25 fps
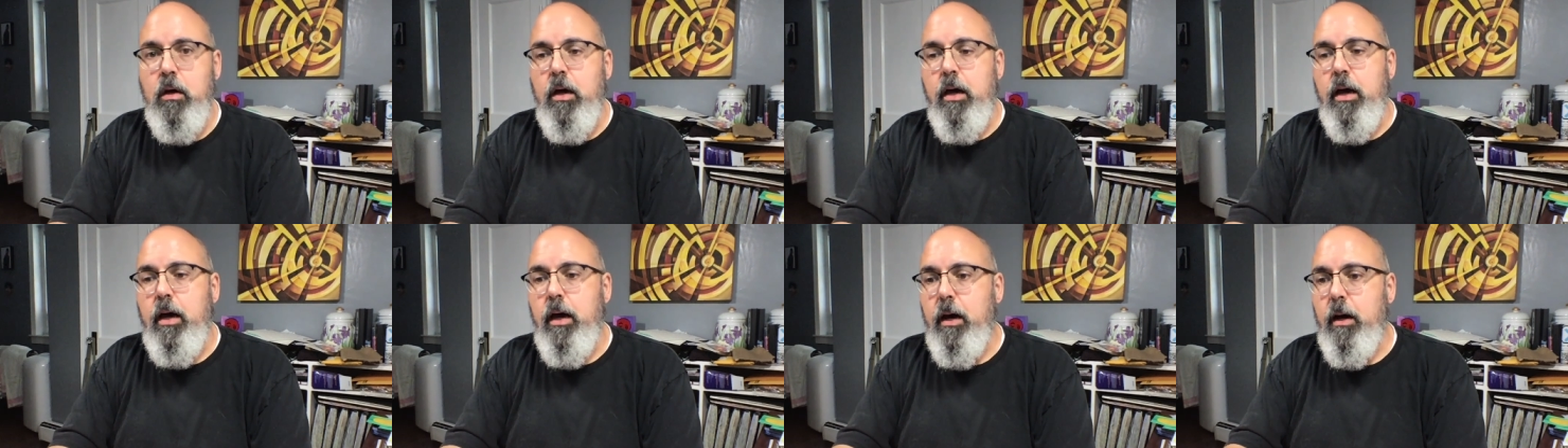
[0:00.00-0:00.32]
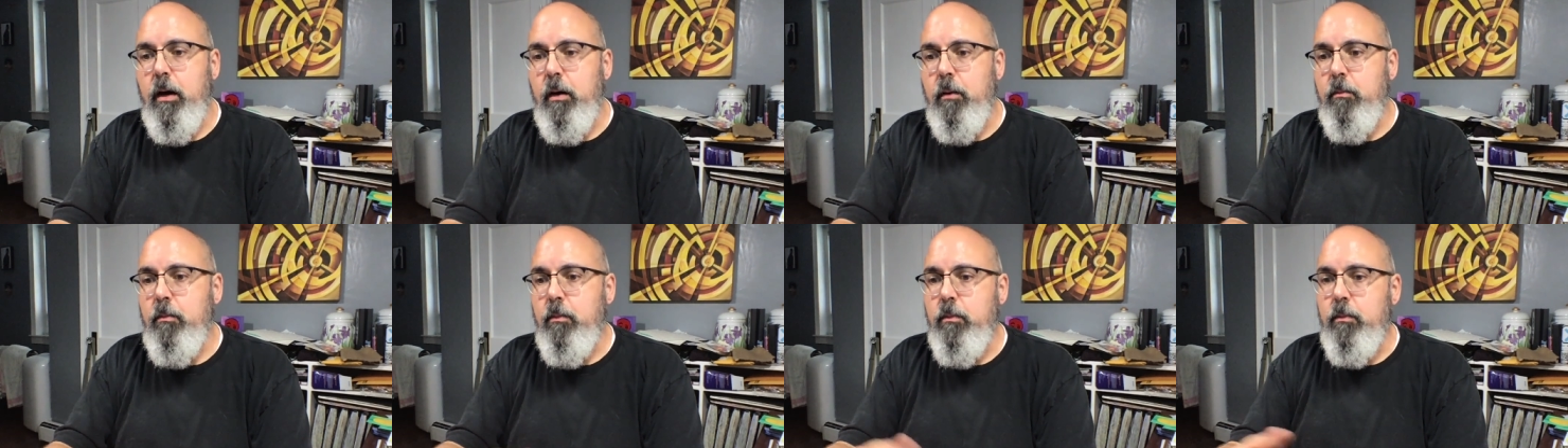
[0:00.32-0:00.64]

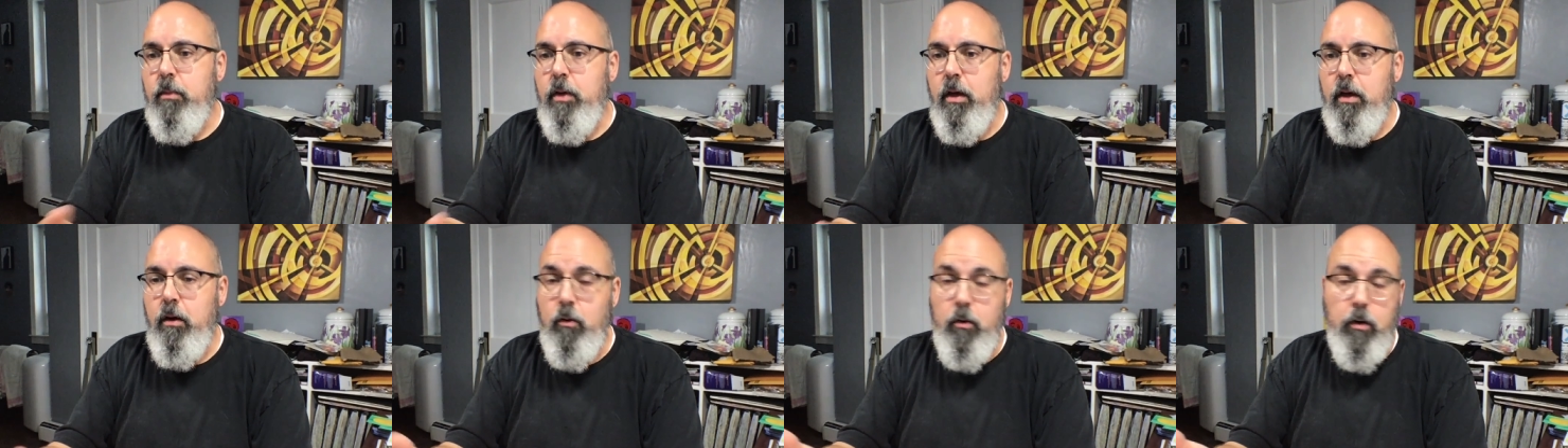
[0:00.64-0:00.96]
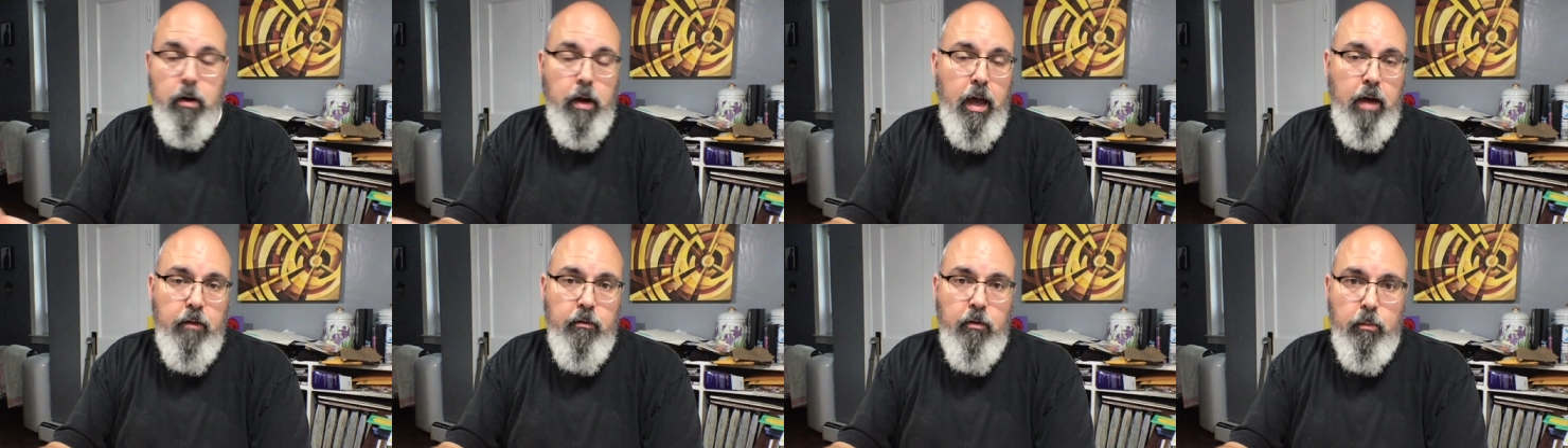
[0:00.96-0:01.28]
um, or
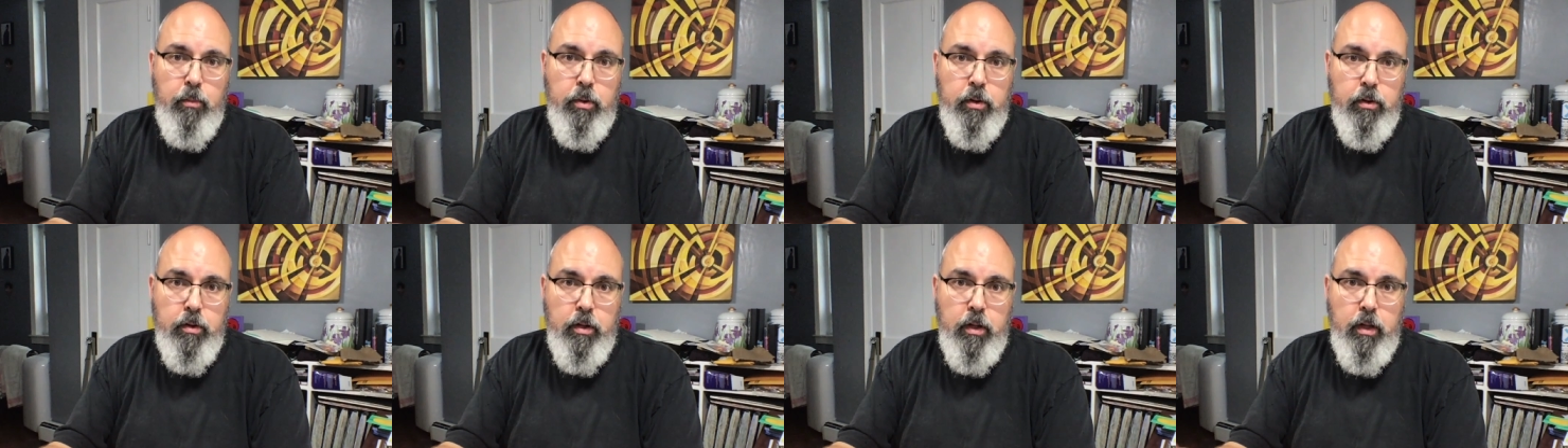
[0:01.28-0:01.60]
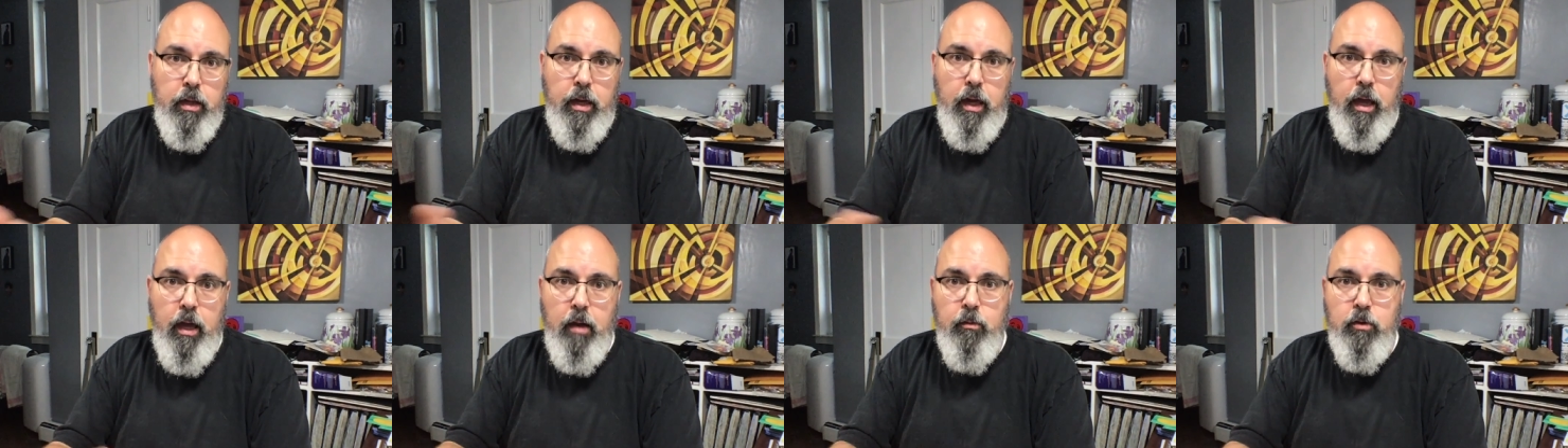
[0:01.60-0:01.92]
have a built-in
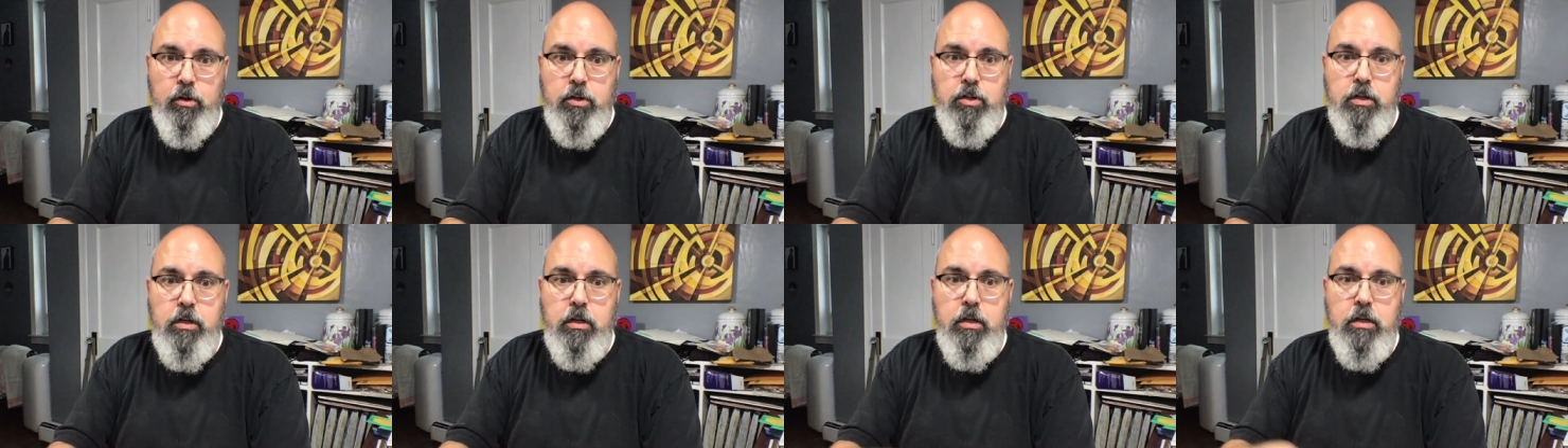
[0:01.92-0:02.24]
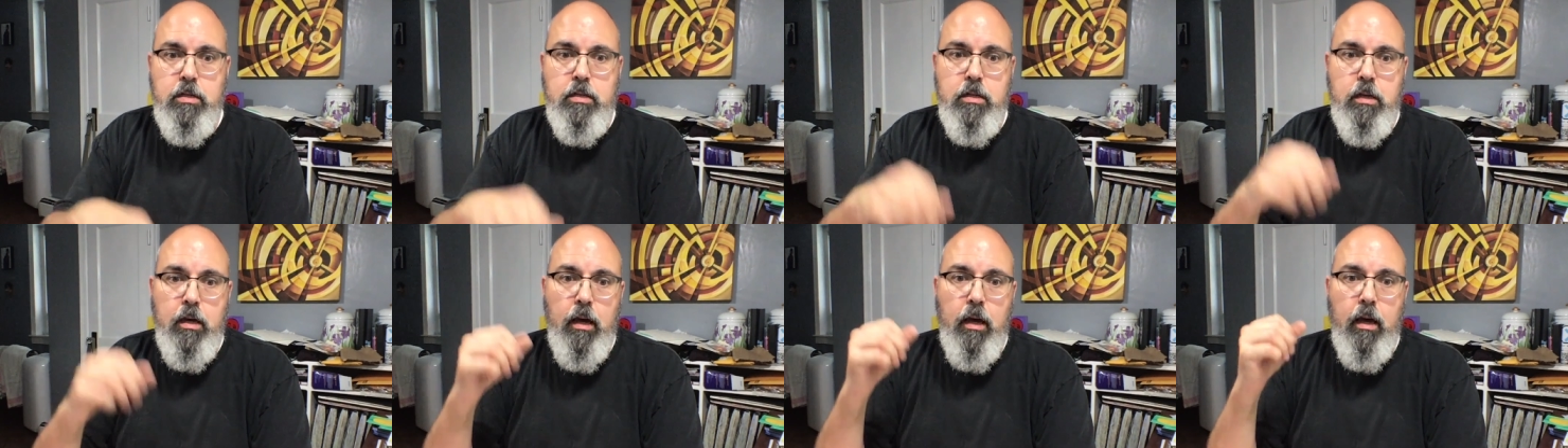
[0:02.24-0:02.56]
camera, should I
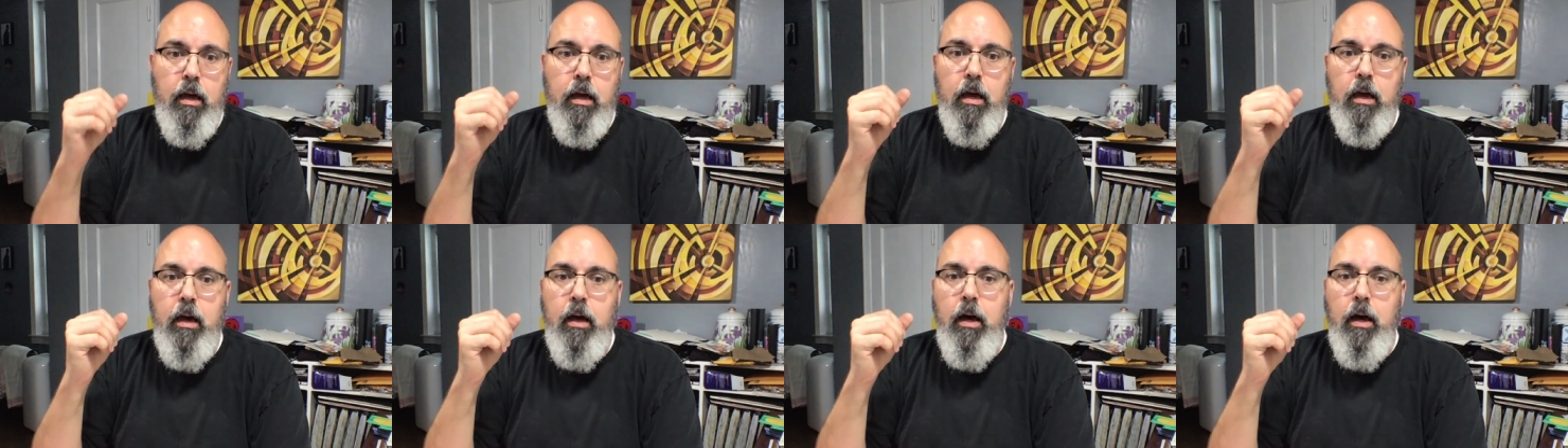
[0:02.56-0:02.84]
say?